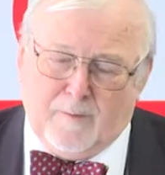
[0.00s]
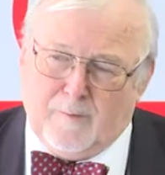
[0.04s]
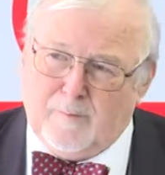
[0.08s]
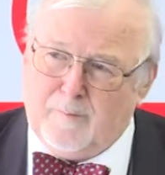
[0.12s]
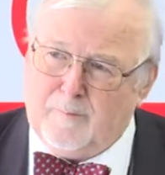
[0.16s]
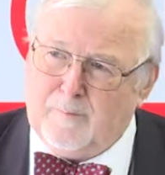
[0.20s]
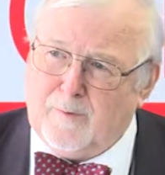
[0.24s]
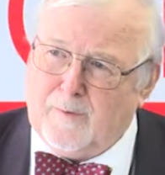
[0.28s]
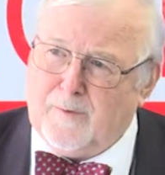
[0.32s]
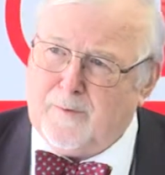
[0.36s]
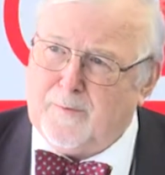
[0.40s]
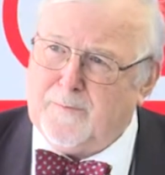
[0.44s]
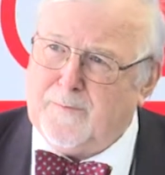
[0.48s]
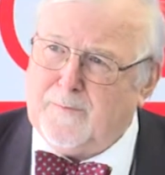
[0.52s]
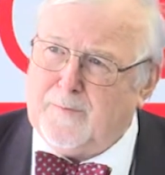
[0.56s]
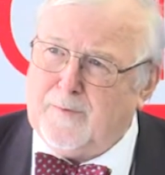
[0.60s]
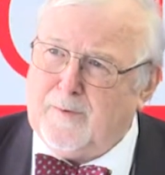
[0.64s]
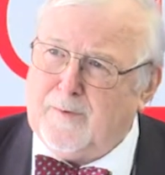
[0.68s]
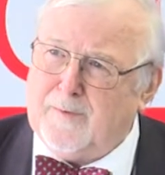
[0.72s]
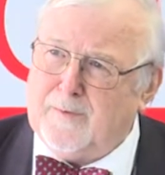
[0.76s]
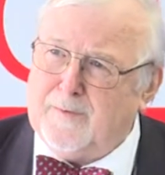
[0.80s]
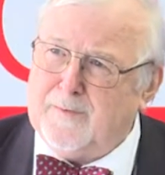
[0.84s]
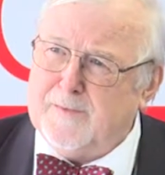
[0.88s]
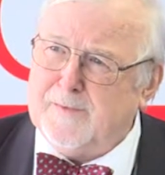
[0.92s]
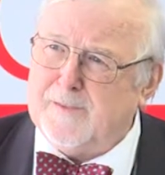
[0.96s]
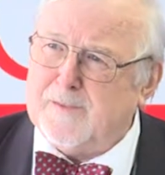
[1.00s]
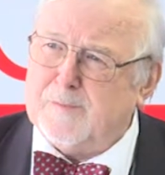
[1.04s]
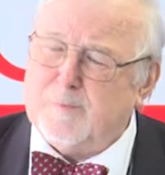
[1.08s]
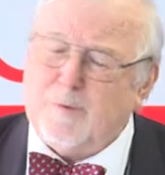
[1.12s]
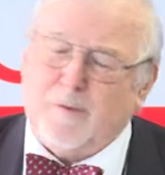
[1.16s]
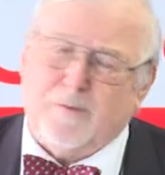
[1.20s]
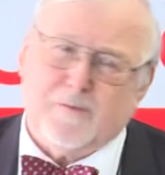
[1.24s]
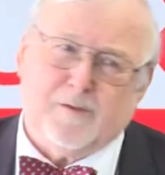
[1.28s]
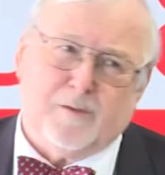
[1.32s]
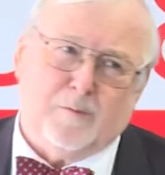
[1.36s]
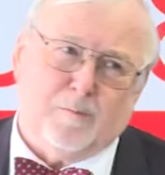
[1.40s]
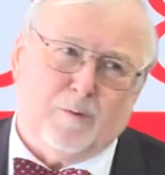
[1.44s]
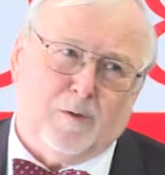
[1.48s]
was, is it
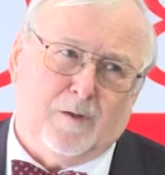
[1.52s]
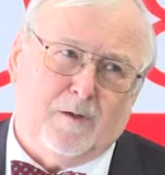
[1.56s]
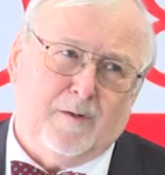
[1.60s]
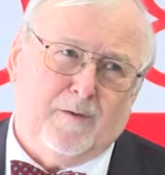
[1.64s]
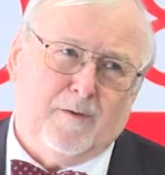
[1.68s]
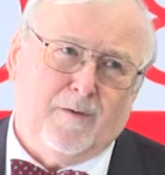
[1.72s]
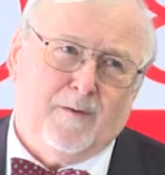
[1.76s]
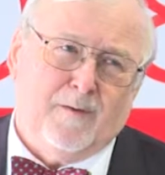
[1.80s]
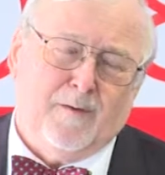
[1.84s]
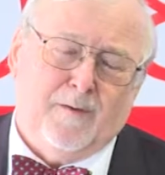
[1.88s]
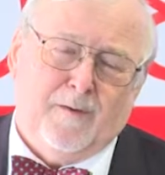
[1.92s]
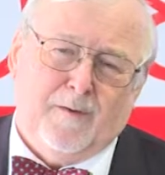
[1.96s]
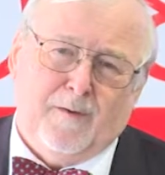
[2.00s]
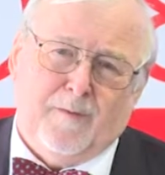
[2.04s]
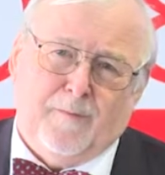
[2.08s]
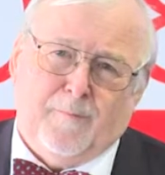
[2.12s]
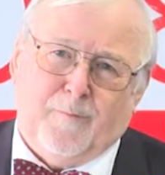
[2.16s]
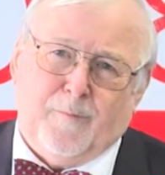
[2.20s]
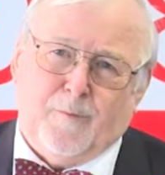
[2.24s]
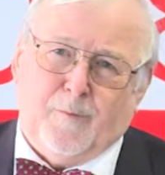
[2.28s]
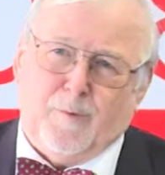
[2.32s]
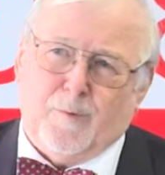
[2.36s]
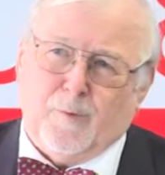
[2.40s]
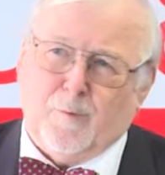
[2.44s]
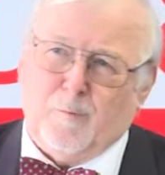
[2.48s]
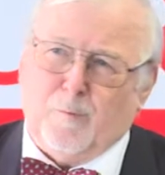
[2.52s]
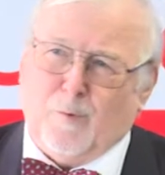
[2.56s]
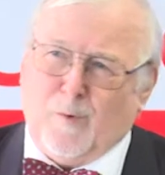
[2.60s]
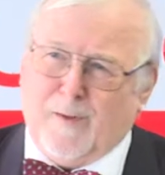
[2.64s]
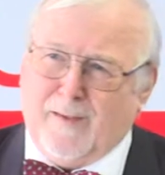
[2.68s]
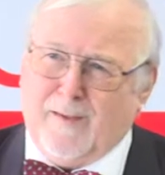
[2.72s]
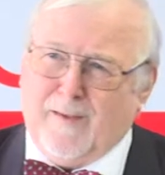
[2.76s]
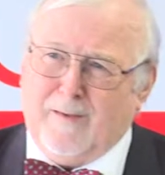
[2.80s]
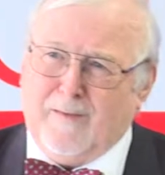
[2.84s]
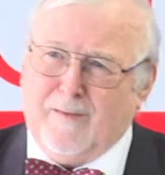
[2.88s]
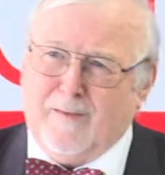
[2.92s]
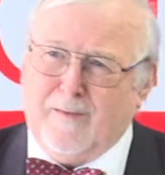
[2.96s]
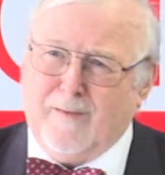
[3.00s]
possible to
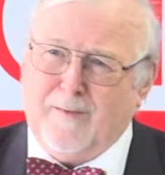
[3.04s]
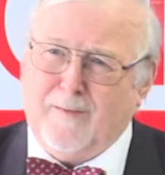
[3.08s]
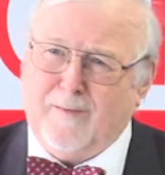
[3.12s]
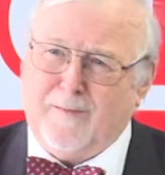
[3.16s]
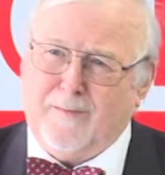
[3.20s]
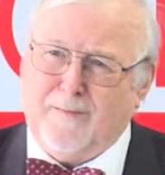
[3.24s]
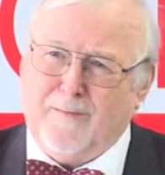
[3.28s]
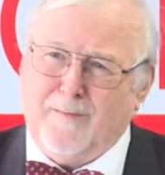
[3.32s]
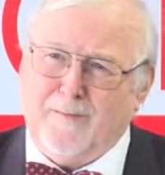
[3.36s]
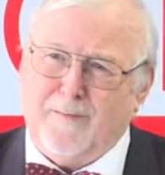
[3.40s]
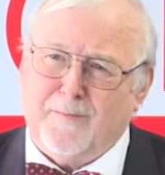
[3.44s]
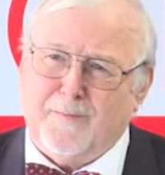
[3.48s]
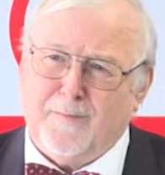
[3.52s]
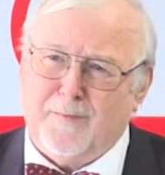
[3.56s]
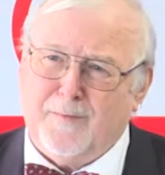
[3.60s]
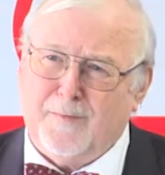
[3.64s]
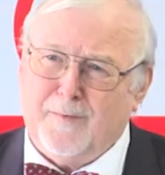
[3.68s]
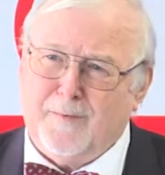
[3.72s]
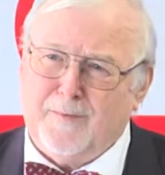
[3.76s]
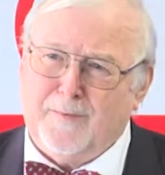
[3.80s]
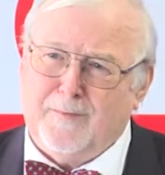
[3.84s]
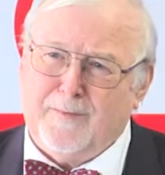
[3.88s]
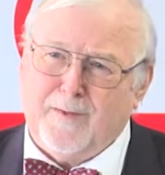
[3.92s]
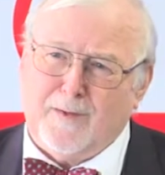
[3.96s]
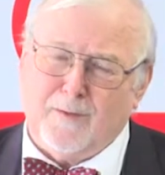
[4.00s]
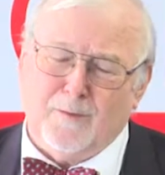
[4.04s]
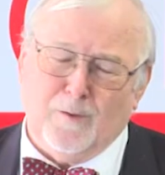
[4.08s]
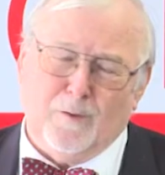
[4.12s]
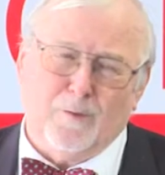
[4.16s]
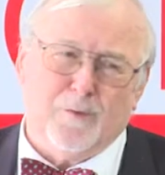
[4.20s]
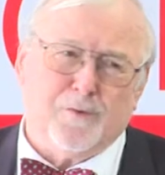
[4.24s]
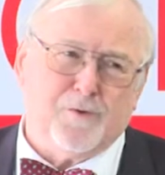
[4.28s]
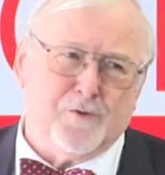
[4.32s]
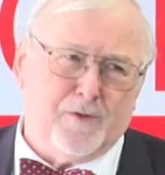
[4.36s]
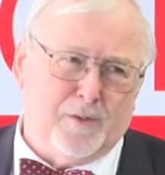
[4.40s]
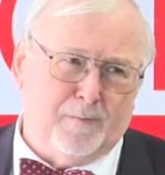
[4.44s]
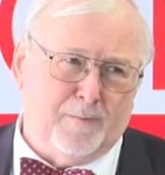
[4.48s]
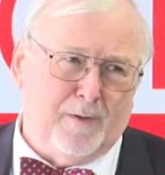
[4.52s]
bring this
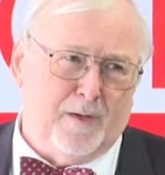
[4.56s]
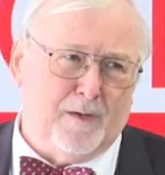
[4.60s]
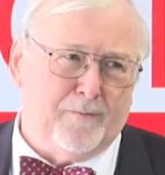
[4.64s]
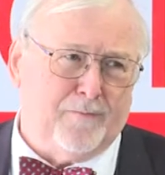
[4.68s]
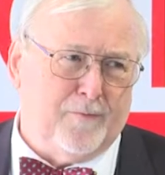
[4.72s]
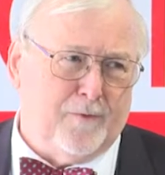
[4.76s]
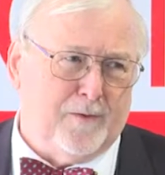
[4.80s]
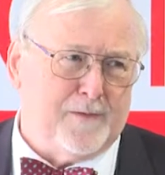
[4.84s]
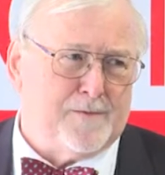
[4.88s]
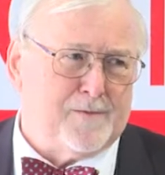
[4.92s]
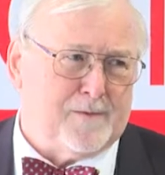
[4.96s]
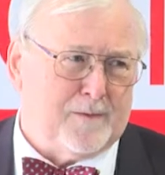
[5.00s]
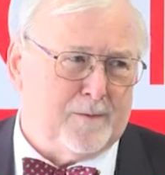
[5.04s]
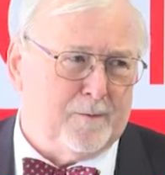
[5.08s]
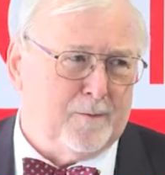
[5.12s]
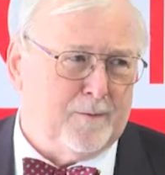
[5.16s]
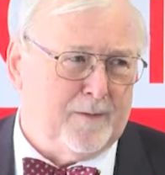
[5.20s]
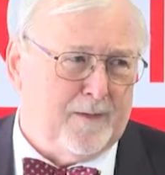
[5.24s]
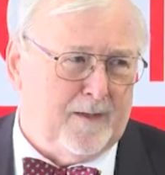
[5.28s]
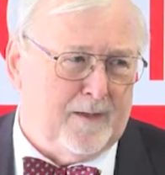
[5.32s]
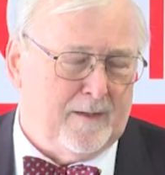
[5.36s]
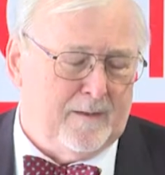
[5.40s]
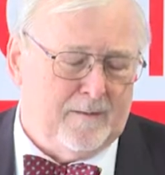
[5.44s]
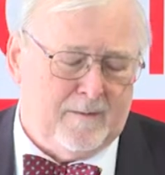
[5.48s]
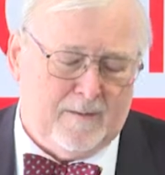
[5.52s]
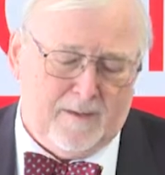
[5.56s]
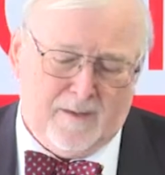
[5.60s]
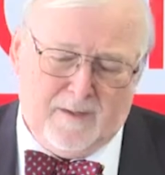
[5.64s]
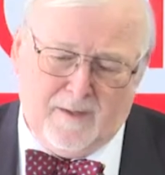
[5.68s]
technology we have heard the whole day